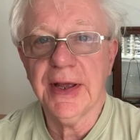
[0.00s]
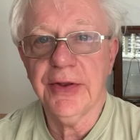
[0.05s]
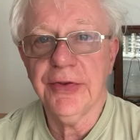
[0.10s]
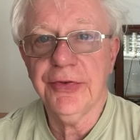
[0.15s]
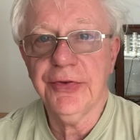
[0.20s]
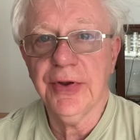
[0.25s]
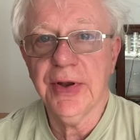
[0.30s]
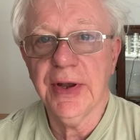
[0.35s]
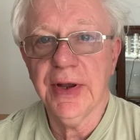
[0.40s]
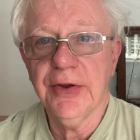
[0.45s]

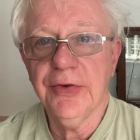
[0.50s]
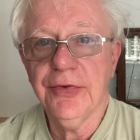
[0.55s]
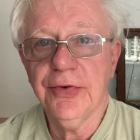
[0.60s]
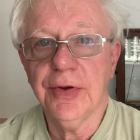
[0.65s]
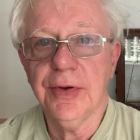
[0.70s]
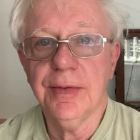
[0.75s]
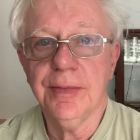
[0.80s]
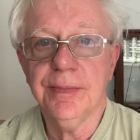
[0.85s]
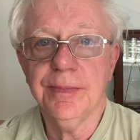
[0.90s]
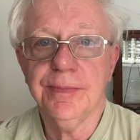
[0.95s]

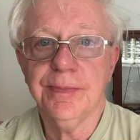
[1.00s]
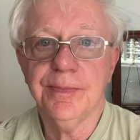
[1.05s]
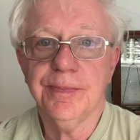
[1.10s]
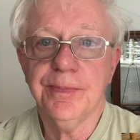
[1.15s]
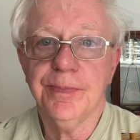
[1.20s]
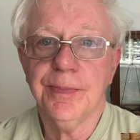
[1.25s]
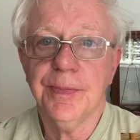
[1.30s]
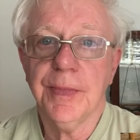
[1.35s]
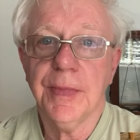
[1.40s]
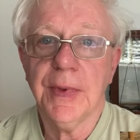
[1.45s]
insulation.
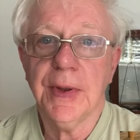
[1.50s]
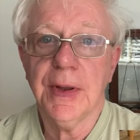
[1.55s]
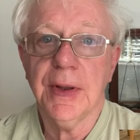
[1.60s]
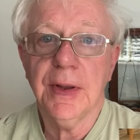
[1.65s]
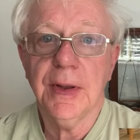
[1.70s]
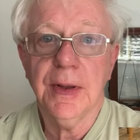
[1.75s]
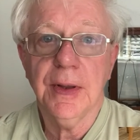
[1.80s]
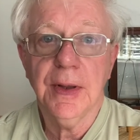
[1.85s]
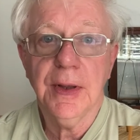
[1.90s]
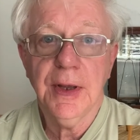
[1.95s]

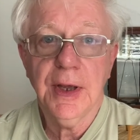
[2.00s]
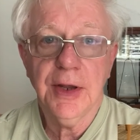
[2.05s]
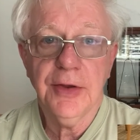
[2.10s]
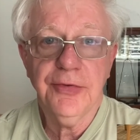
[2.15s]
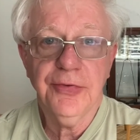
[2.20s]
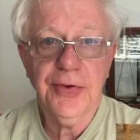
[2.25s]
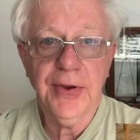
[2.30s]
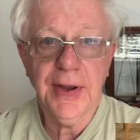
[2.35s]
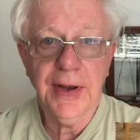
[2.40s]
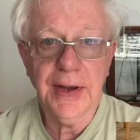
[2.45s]
And
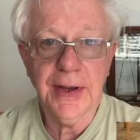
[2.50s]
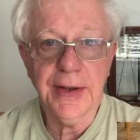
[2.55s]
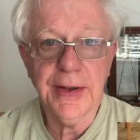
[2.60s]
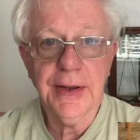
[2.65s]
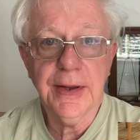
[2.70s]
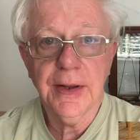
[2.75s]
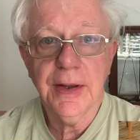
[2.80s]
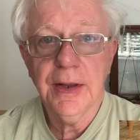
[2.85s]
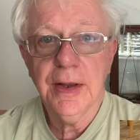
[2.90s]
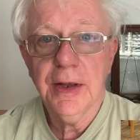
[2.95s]
finally,
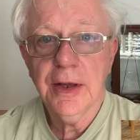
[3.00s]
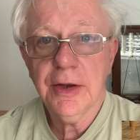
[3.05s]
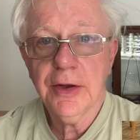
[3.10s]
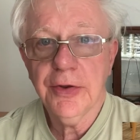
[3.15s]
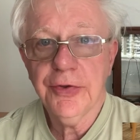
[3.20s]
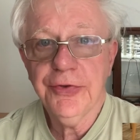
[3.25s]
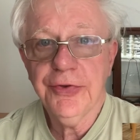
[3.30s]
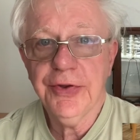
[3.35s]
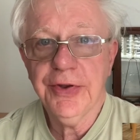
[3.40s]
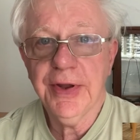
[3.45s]

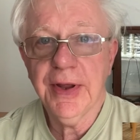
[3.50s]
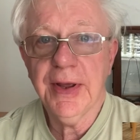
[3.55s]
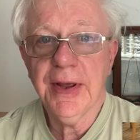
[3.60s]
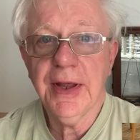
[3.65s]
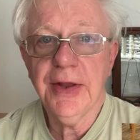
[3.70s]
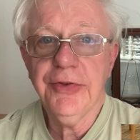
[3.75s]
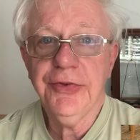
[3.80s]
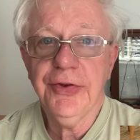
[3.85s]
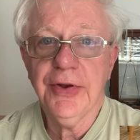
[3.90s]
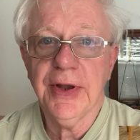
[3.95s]
consider
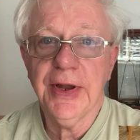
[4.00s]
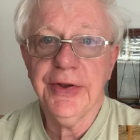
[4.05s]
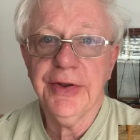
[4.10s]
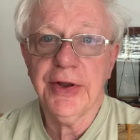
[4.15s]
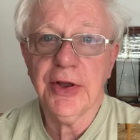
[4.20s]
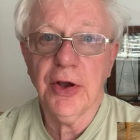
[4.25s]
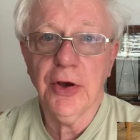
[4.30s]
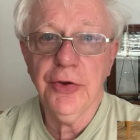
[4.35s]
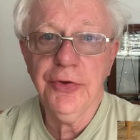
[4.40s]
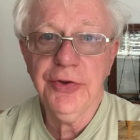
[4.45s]

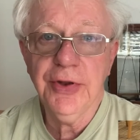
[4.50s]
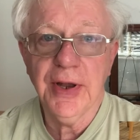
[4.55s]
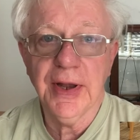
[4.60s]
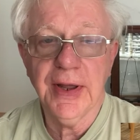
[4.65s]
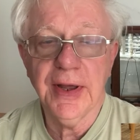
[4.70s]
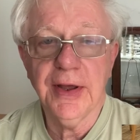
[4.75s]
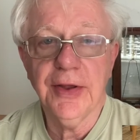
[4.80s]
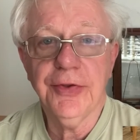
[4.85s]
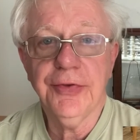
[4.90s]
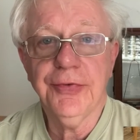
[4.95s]
insulating
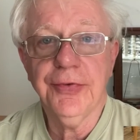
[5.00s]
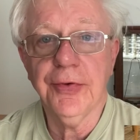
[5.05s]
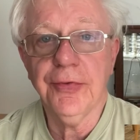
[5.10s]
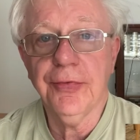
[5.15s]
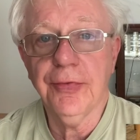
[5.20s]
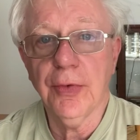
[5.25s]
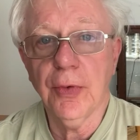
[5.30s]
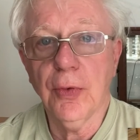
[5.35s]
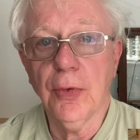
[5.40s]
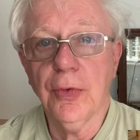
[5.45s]
underlayers for
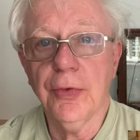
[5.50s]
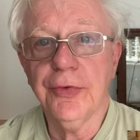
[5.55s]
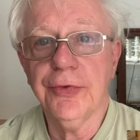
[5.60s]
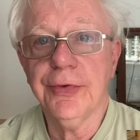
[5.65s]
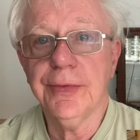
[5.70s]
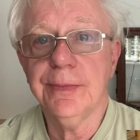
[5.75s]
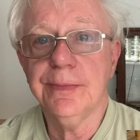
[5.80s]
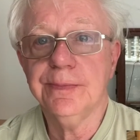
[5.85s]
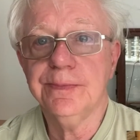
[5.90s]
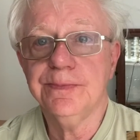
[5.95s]
floors.